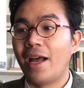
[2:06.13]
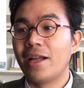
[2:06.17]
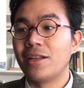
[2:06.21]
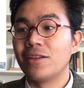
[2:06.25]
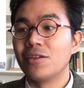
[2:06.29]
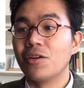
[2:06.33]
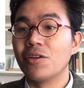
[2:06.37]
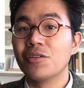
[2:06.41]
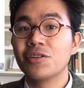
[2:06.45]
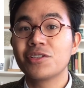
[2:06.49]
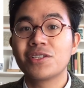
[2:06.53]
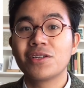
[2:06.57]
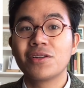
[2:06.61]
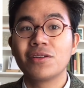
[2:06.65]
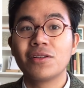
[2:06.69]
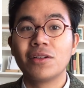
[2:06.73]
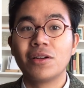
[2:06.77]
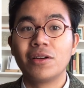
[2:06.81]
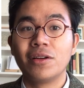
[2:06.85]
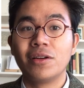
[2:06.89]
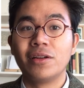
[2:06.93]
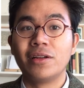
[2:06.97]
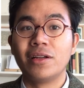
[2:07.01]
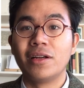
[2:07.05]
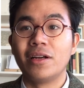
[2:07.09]
And you also
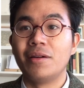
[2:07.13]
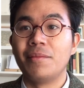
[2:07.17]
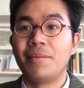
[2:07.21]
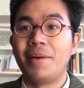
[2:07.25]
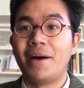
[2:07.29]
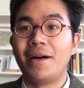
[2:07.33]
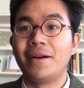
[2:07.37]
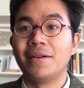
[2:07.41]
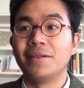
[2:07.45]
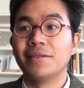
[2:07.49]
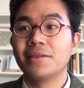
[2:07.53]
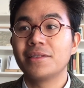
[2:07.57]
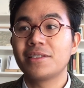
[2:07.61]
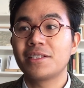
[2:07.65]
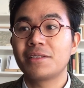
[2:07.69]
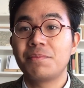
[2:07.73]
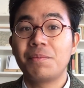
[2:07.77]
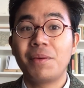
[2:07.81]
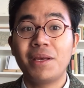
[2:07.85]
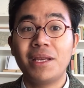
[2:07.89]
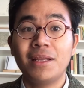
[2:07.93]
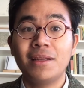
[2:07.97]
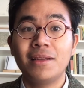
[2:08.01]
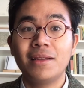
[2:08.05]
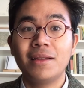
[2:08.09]
learn about
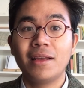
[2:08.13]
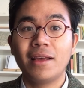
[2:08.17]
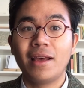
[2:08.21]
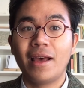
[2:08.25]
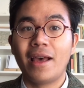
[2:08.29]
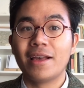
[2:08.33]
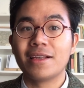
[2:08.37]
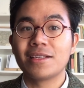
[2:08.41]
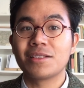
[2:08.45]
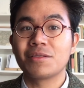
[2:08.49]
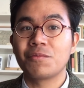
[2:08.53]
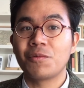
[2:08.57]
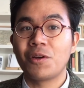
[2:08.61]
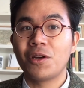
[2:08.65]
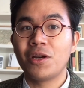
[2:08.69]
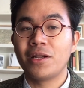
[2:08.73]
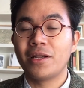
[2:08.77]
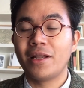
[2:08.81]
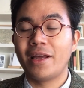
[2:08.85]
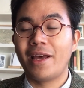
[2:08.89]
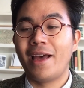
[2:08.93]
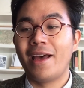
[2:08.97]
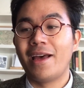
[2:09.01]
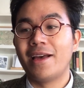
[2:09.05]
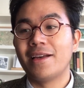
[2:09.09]
spin as
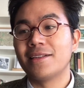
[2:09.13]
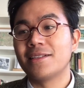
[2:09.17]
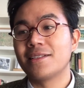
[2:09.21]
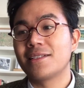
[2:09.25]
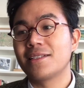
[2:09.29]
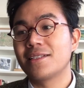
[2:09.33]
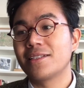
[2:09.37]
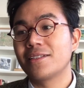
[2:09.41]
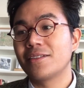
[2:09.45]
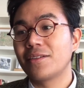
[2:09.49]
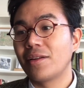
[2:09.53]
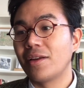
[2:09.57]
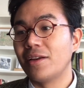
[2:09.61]
well as